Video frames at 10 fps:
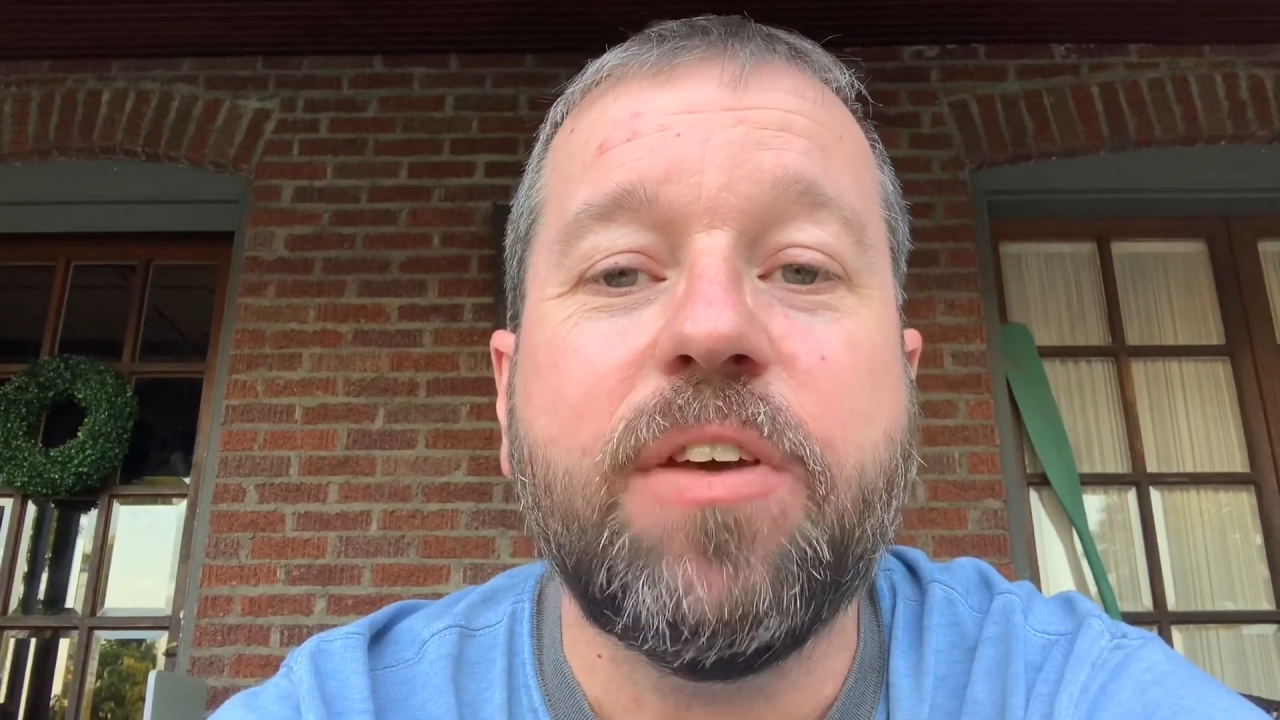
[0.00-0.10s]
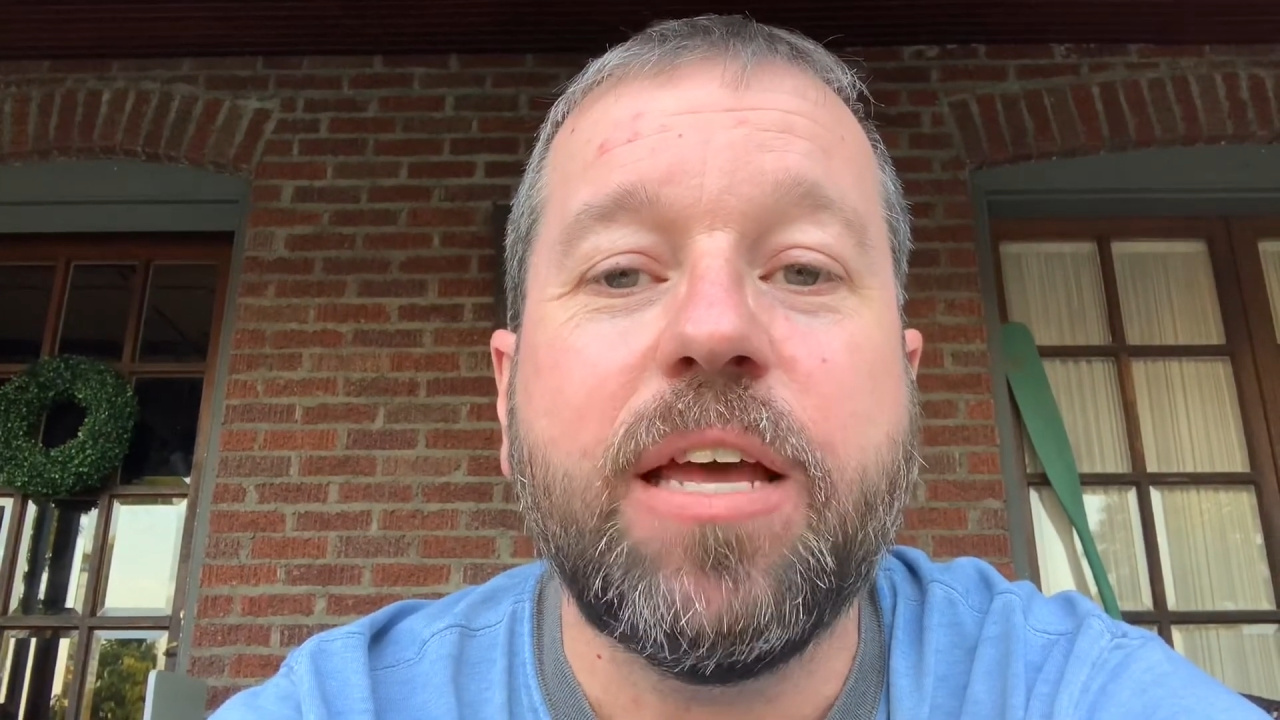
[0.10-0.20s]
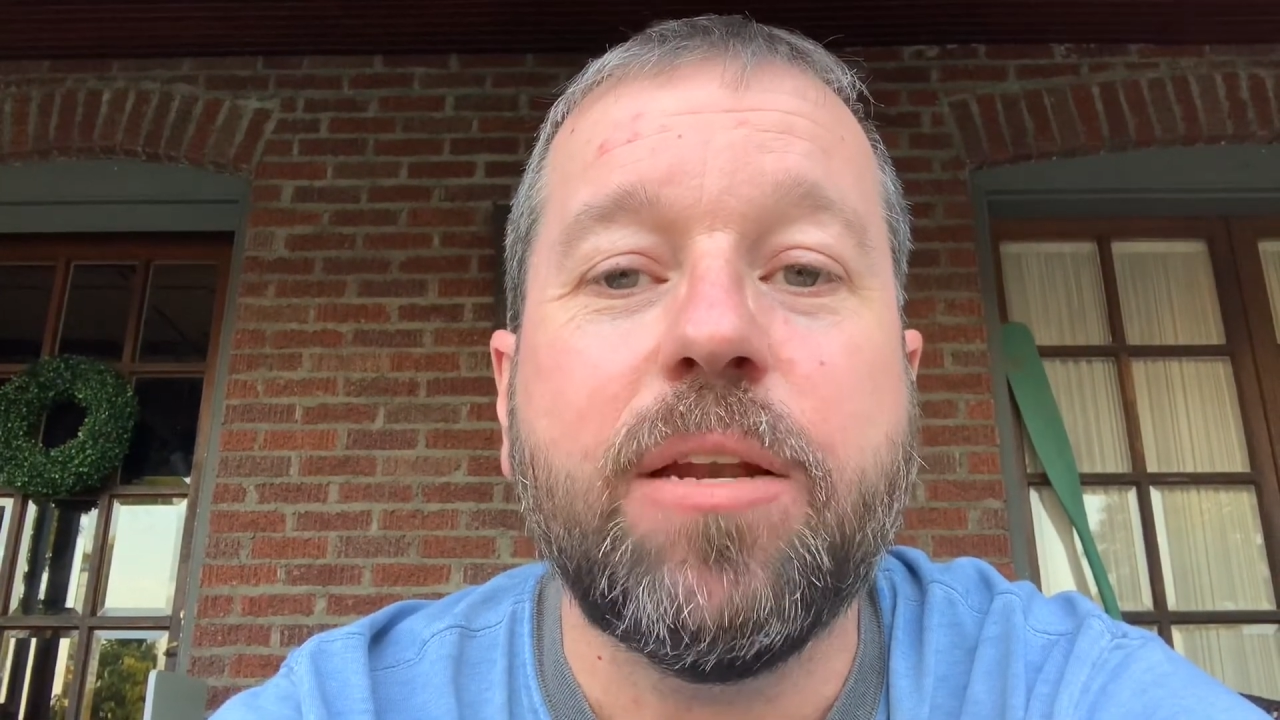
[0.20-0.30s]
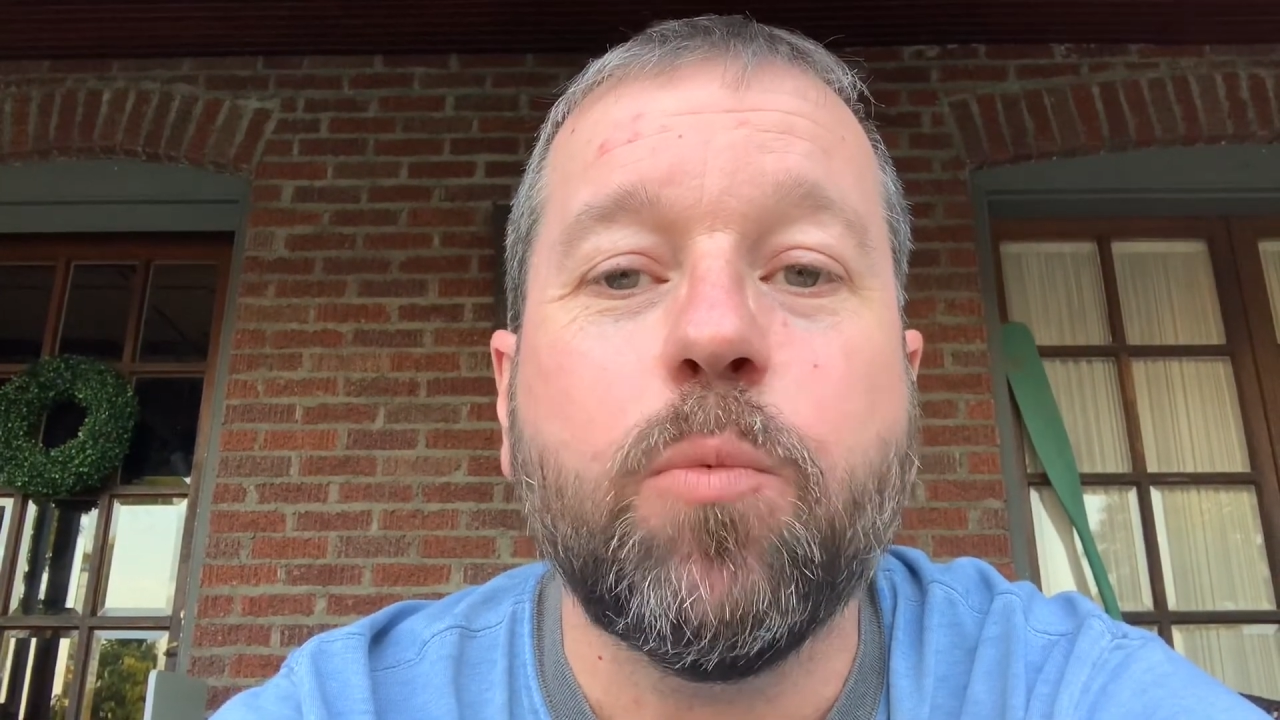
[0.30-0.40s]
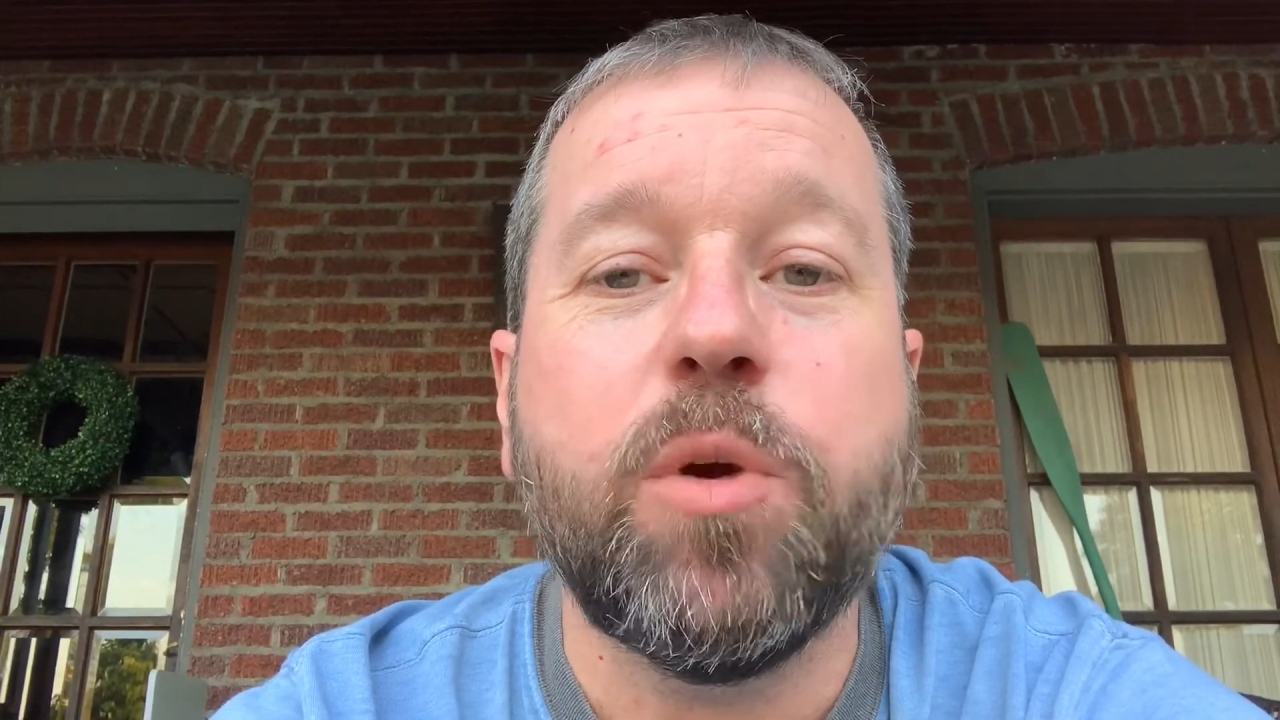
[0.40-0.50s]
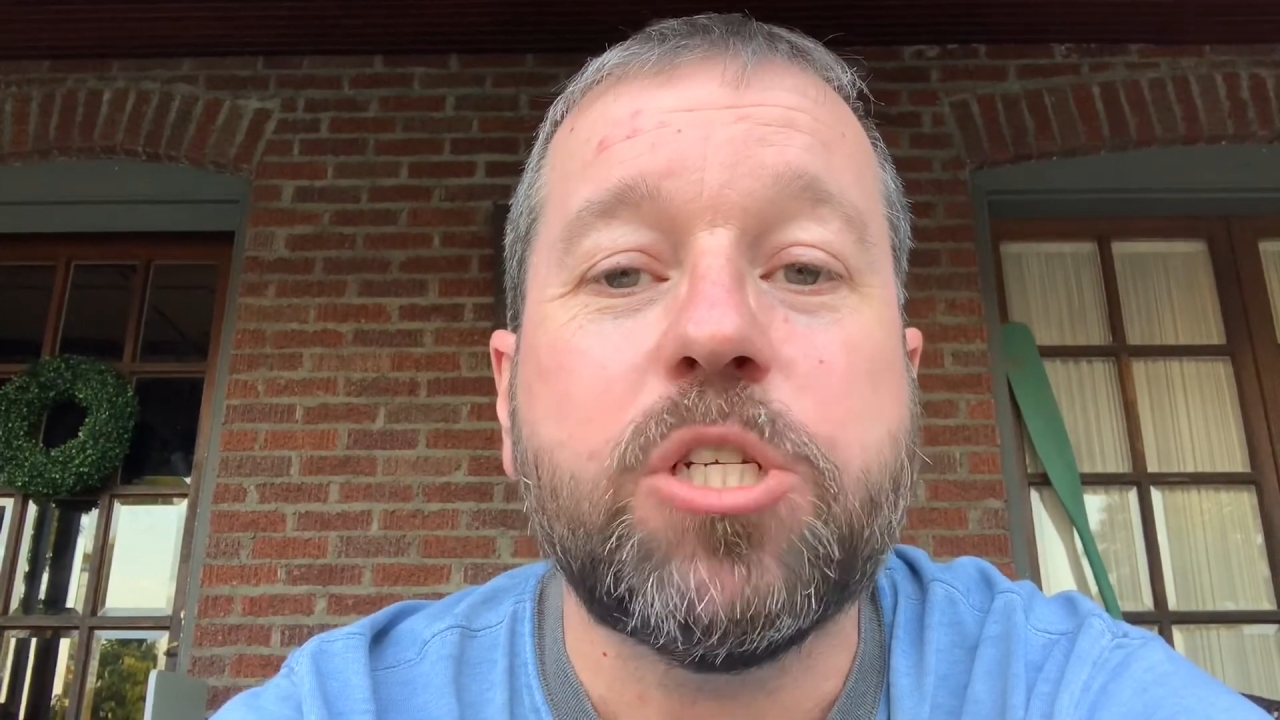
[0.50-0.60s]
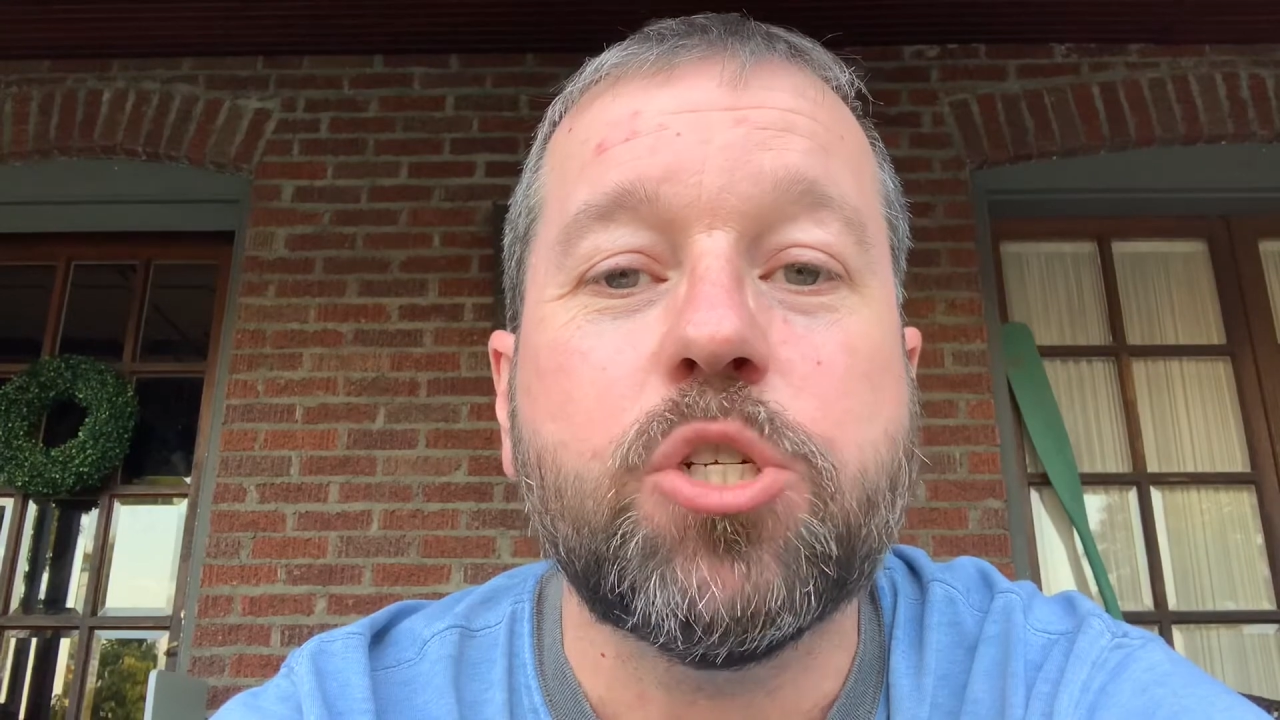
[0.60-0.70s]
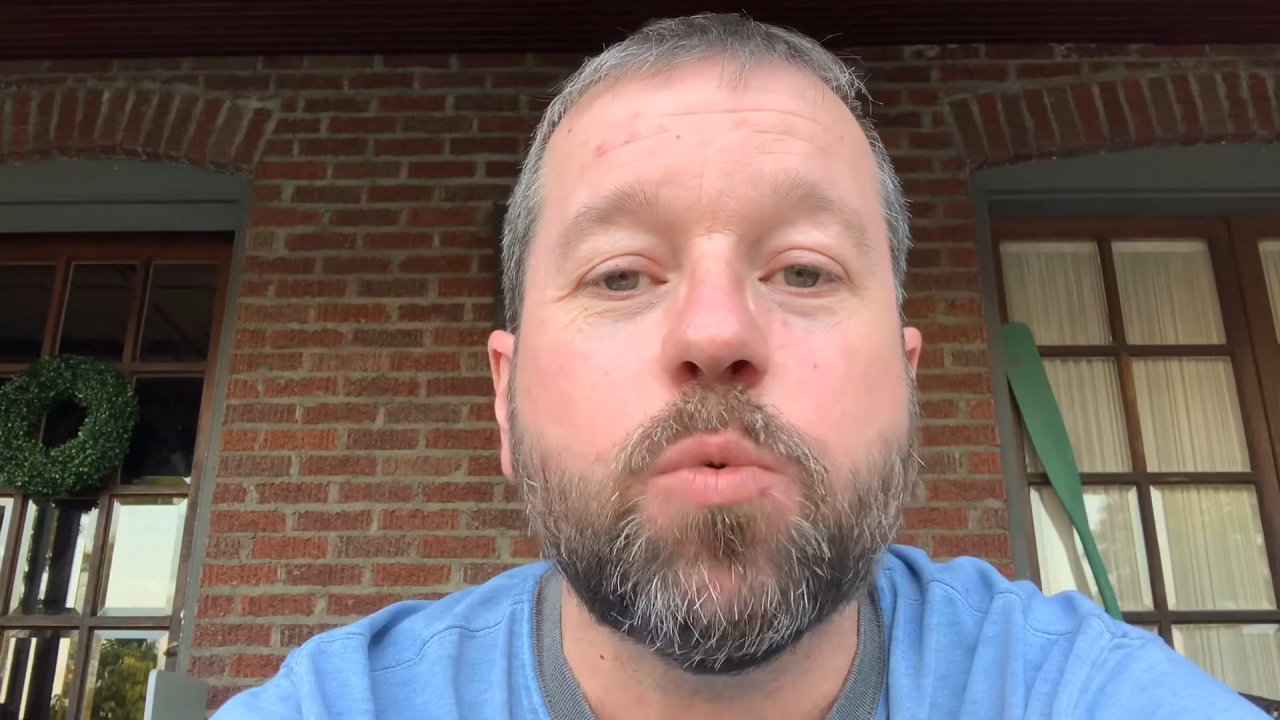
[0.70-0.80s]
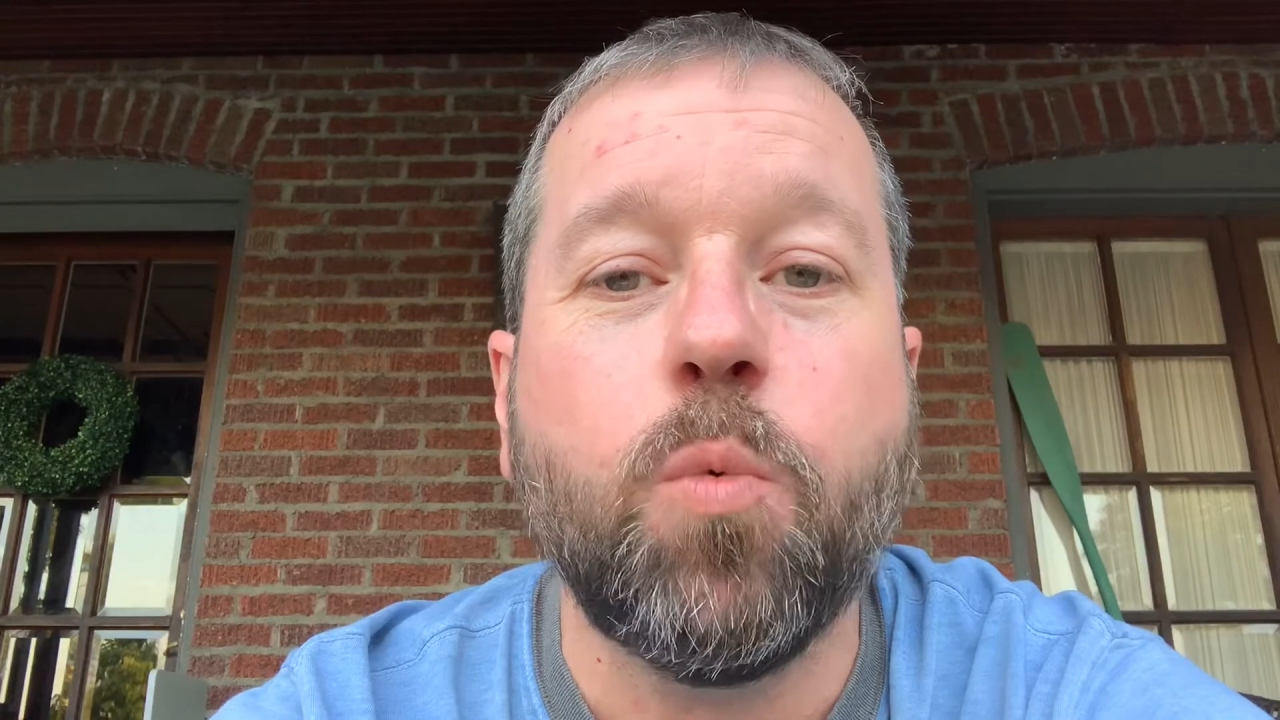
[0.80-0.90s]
and which